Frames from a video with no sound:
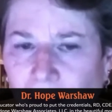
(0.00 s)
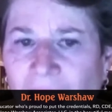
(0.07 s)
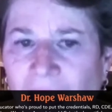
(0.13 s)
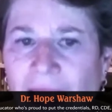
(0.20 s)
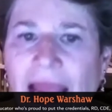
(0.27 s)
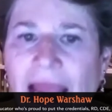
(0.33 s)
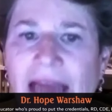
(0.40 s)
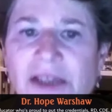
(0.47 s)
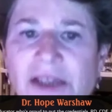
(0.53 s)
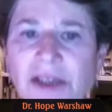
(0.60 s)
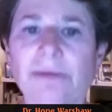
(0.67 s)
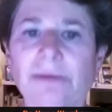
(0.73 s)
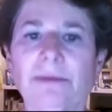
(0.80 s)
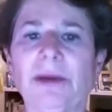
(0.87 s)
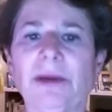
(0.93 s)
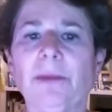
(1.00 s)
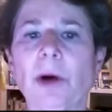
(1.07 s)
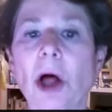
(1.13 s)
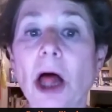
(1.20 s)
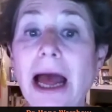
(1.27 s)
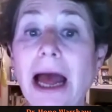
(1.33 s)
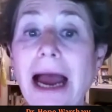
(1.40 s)
asking people,
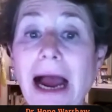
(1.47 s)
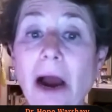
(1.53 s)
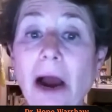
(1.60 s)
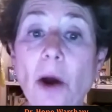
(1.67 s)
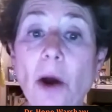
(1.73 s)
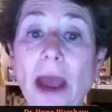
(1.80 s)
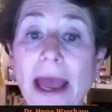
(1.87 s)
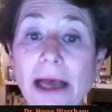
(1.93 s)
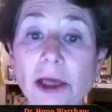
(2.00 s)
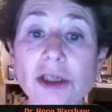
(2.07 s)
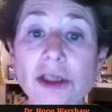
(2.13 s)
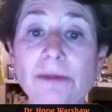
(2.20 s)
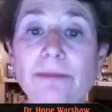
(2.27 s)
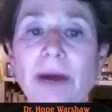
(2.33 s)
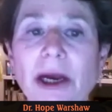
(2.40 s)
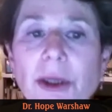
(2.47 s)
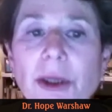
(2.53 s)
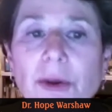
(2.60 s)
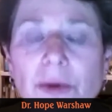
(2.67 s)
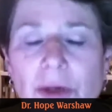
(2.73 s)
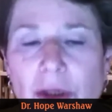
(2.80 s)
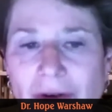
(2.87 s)
how else might you
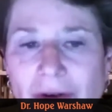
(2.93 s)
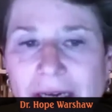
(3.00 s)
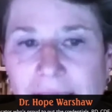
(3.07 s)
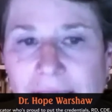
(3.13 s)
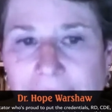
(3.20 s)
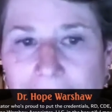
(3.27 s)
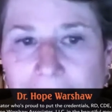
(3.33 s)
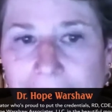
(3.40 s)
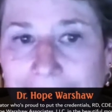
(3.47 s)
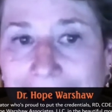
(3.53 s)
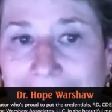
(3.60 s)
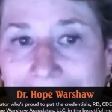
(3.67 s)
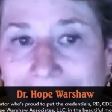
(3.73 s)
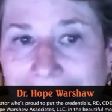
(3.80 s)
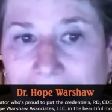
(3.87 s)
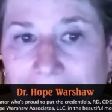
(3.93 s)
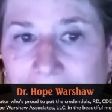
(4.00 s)
address that need?